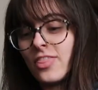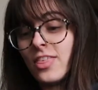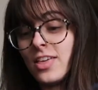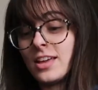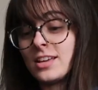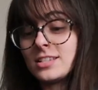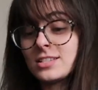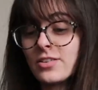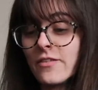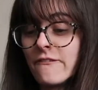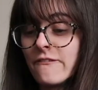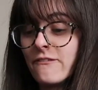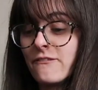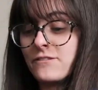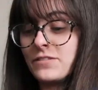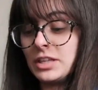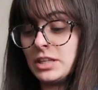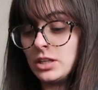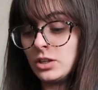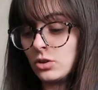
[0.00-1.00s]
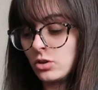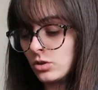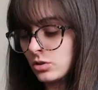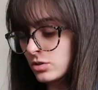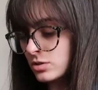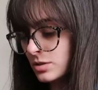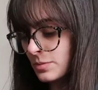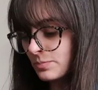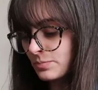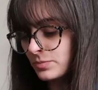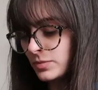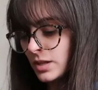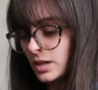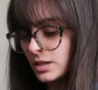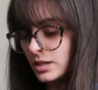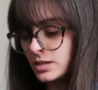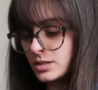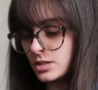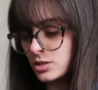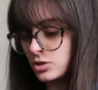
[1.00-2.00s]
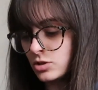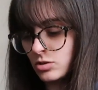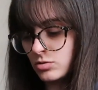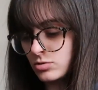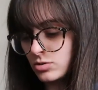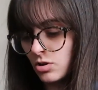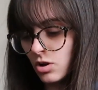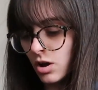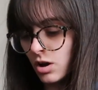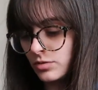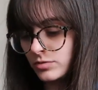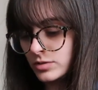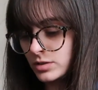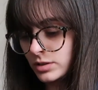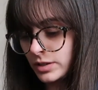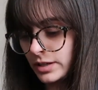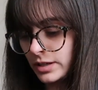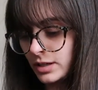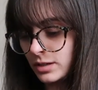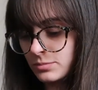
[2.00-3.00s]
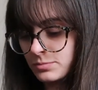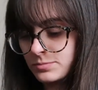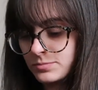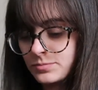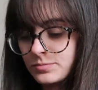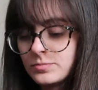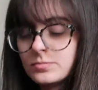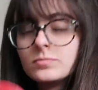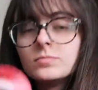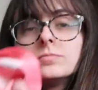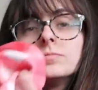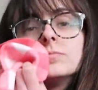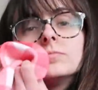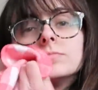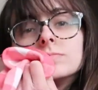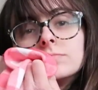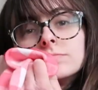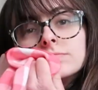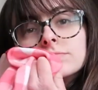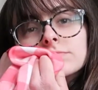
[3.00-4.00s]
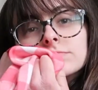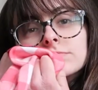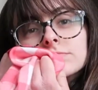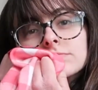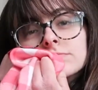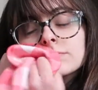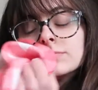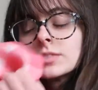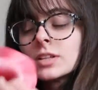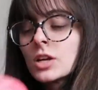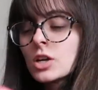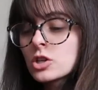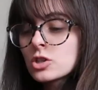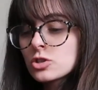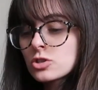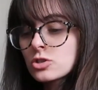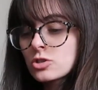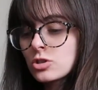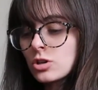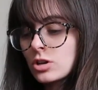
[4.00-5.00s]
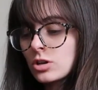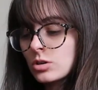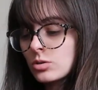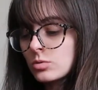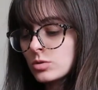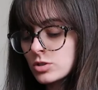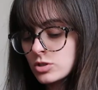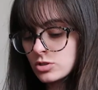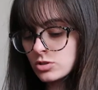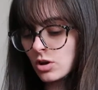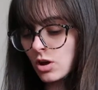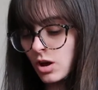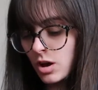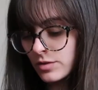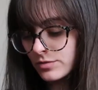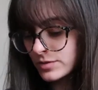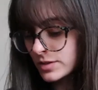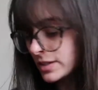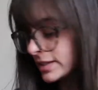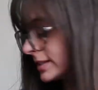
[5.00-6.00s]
this feels, this is so soft. Like, mm, so soft.